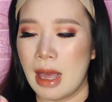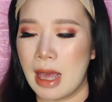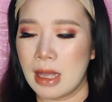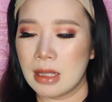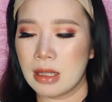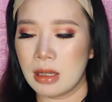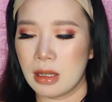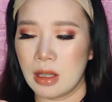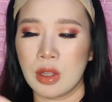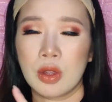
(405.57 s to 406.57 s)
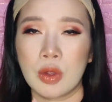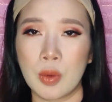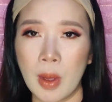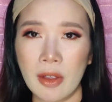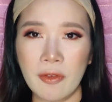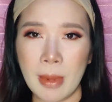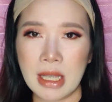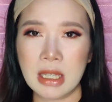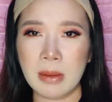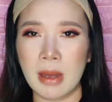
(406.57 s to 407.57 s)
And 12
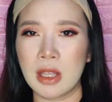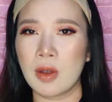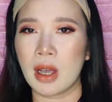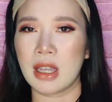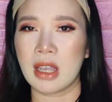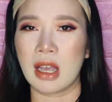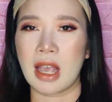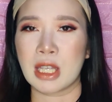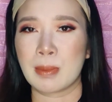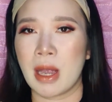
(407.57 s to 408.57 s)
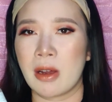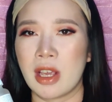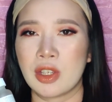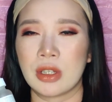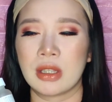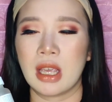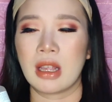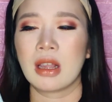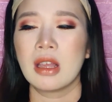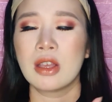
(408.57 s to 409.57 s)
months naman yung kanyang expiration
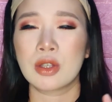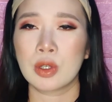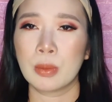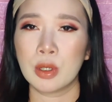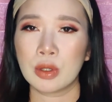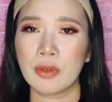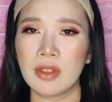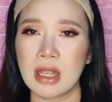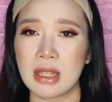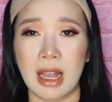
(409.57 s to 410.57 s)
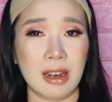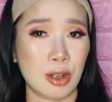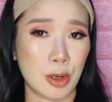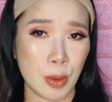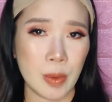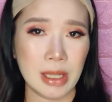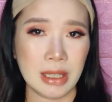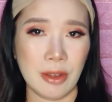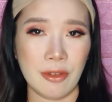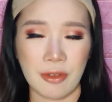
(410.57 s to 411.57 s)
date. So both of these are
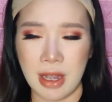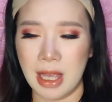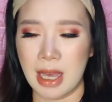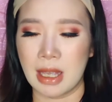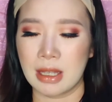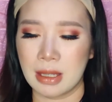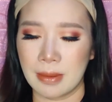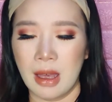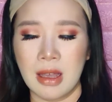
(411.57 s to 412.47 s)
cruelty free guys.